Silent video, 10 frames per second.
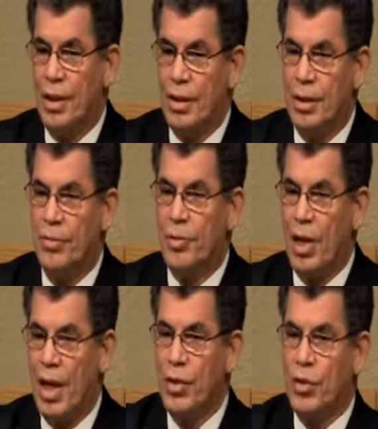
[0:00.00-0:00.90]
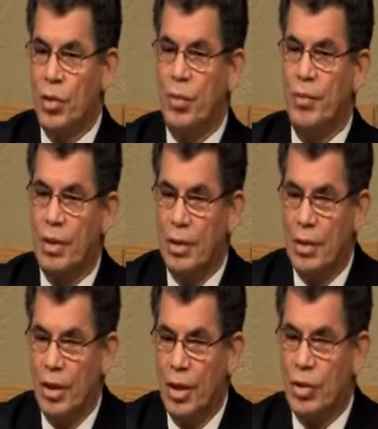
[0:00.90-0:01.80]
The bridegroom
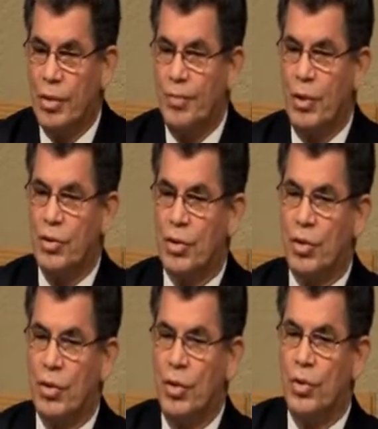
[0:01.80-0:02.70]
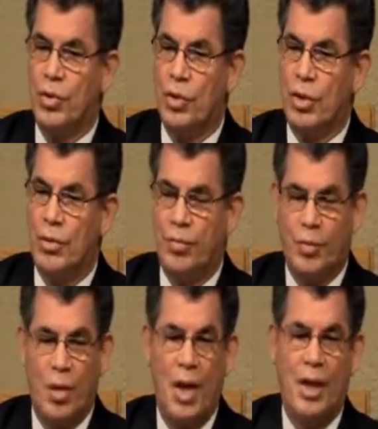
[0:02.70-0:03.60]
is supposed to go to the
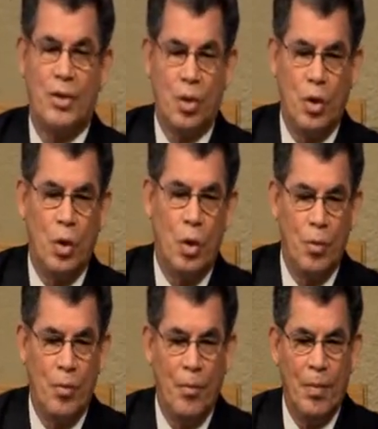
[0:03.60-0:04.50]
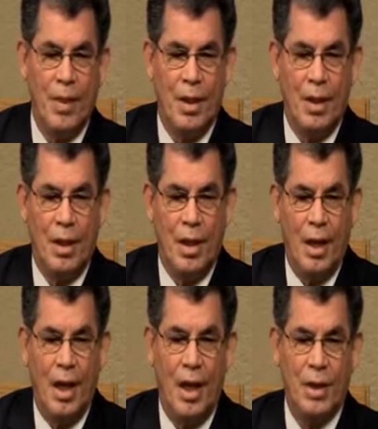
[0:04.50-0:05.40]
bride's home
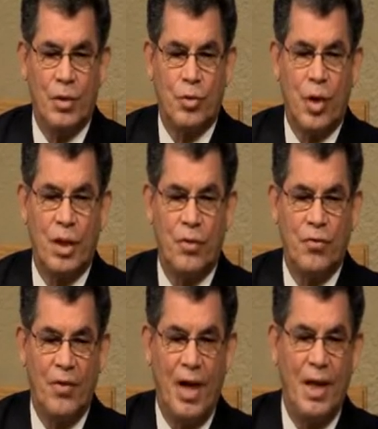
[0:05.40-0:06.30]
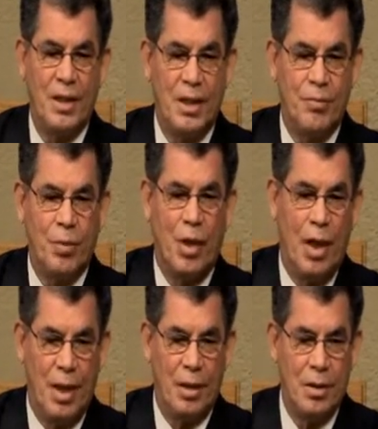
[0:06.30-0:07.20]
and try to find his
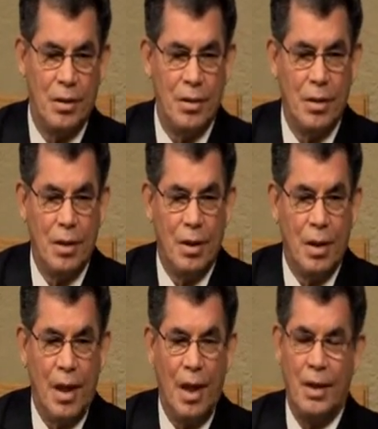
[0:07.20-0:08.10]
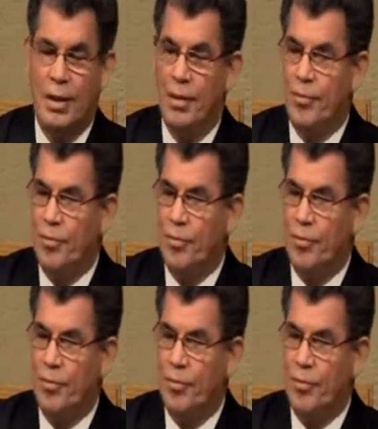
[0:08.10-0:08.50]
bride, and the